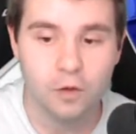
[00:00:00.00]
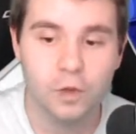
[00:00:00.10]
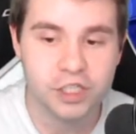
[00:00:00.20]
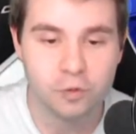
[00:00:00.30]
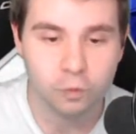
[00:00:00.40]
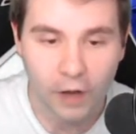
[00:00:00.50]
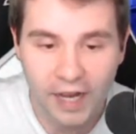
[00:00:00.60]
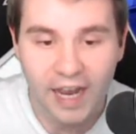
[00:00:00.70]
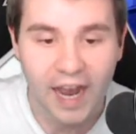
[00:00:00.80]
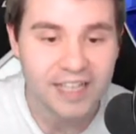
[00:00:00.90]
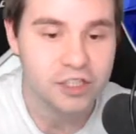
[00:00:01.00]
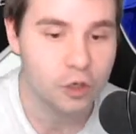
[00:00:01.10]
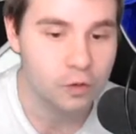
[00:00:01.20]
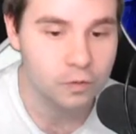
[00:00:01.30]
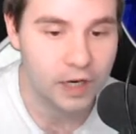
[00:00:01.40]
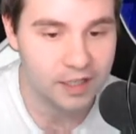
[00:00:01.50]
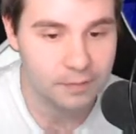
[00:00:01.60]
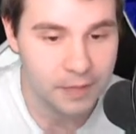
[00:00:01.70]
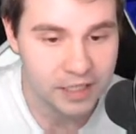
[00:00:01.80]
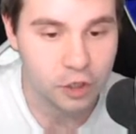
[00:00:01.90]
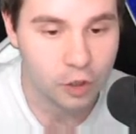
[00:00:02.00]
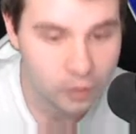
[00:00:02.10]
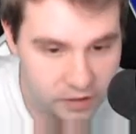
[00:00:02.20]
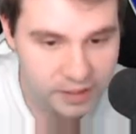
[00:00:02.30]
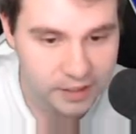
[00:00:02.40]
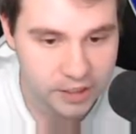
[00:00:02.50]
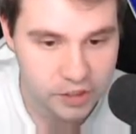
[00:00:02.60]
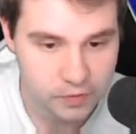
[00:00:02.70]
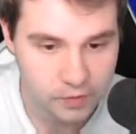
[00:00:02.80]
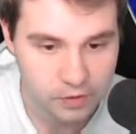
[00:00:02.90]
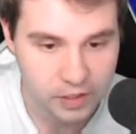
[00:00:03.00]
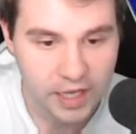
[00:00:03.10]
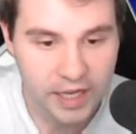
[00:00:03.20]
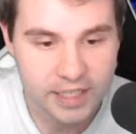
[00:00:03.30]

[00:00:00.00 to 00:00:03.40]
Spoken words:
which is why I don't recommend currently Legends Road.